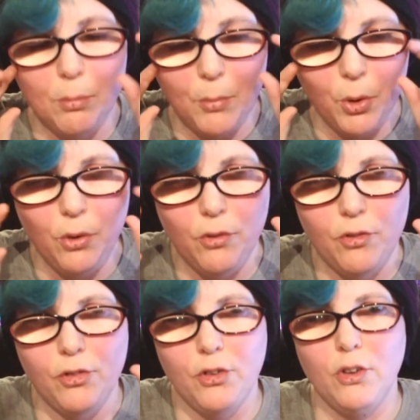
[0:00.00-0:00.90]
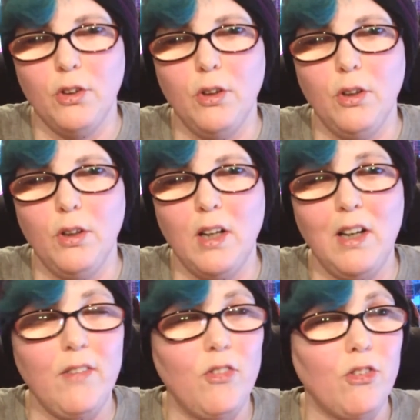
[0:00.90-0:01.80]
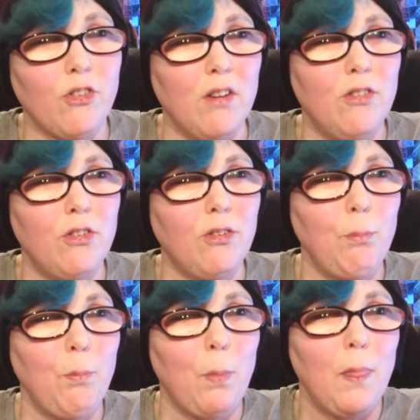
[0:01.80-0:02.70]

remove the lenses